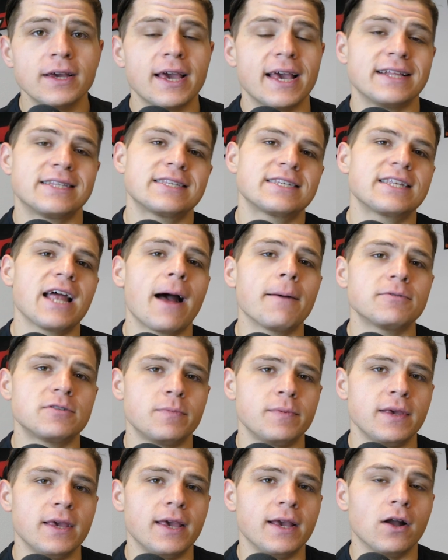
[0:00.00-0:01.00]
It stops
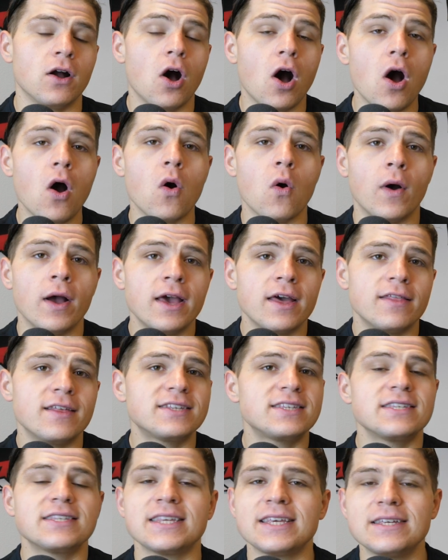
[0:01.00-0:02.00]
being, oh,
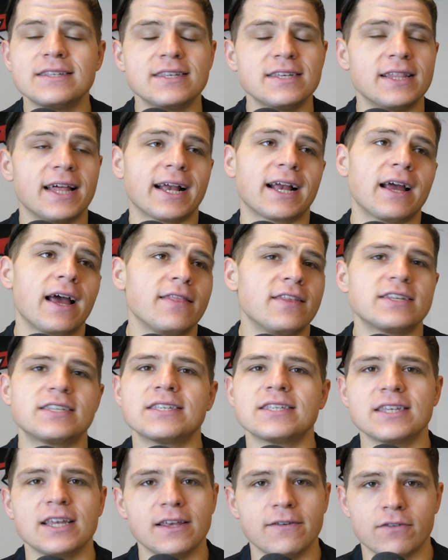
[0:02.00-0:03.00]
this is easy, like this
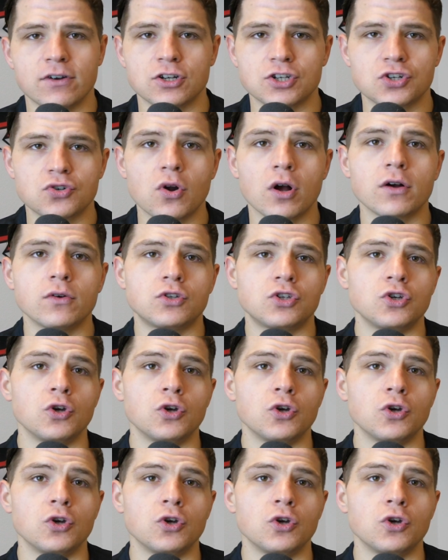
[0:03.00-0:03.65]
isn't even a struggle,